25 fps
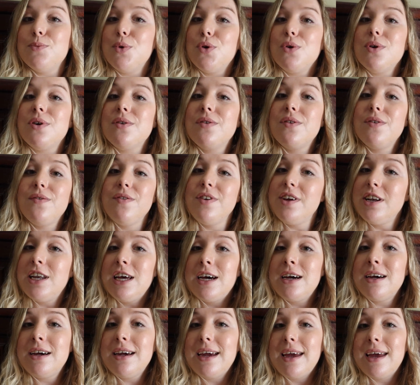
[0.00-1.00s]
more of a
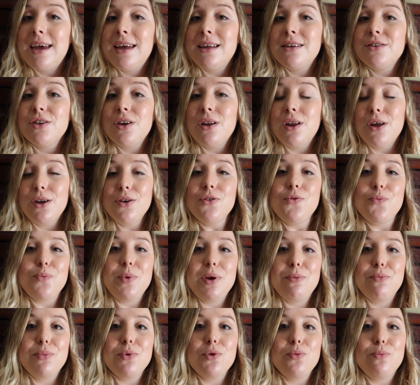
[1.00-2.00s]
villa, and a lot of
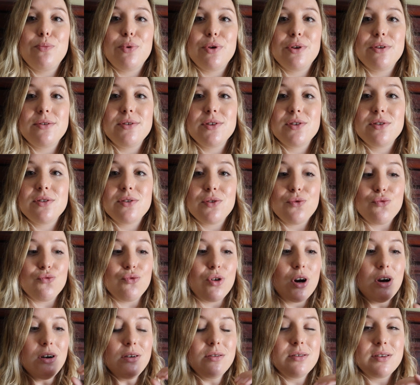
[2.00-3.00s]
people put
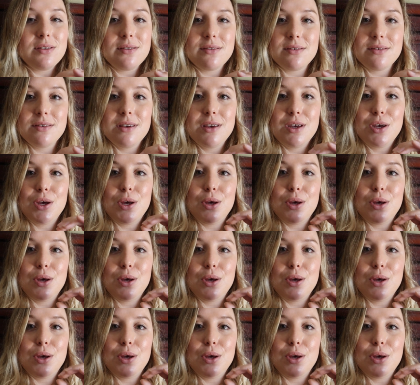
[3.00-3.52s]
rocks